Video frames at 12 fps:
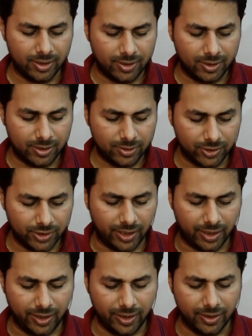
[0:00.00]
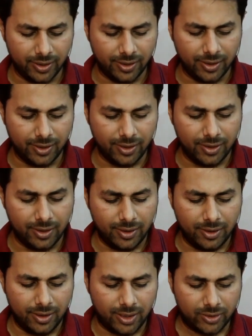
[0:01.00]
So see,
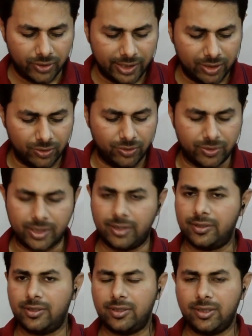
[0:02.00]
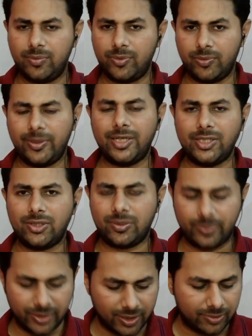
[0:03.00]
according to Newton, the propagation of
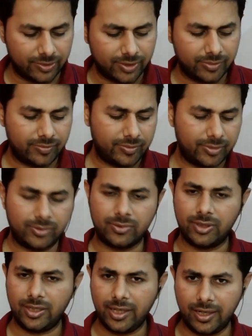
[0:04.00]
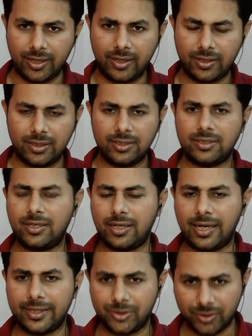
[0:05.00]
sound through the air is an
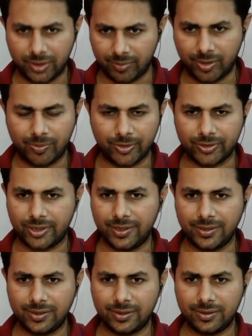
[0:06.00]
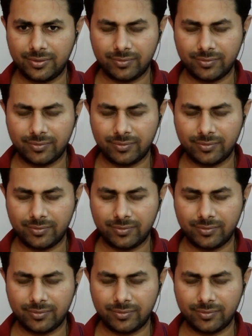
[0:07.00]
isothermal process.